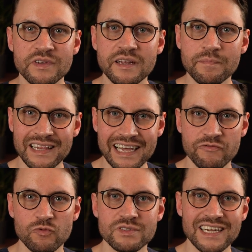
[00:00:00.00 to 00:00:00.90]
media
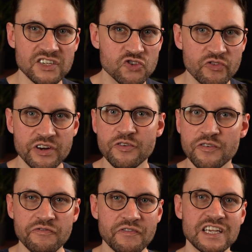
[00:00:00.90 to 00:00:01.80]
platforms like
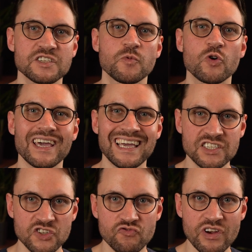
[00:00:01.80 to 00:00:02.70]
Twitter, Facebook,
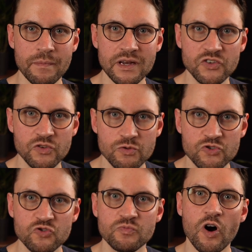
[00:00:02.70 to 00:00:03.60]
Instagram, and
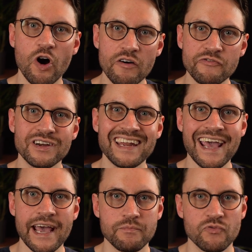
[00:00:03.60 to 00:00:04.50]
YouTube offer an
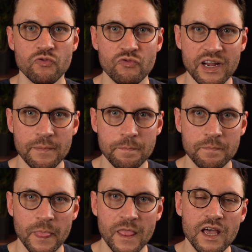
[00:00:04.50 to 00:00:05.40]
ad program.
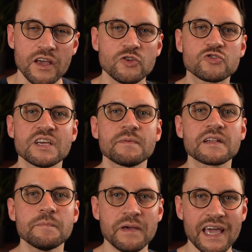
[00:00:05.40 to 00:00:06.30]
You
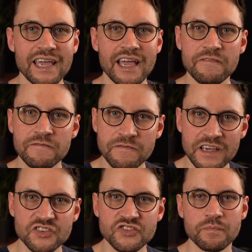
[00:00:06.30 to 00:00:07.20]
typically pay a
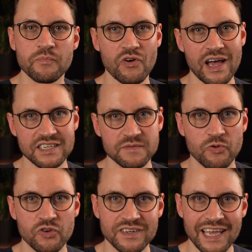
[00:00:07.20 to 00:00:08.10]
fixed price
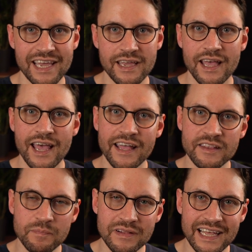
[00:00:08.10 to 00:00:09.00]
per day, and
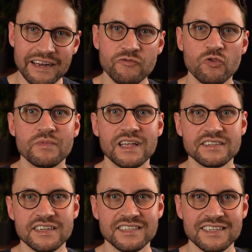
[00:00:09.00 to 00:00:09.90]
the platform then
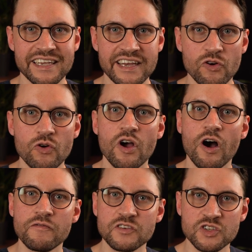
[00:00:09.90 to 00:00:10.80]
takes care
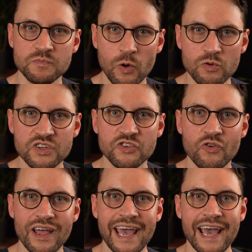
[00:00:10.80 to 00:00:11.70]
of exposing
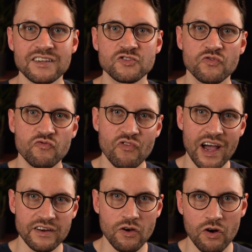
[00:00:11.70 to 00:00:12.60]
your ads to the
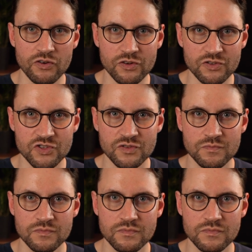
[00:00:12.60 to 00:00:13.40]
right audience.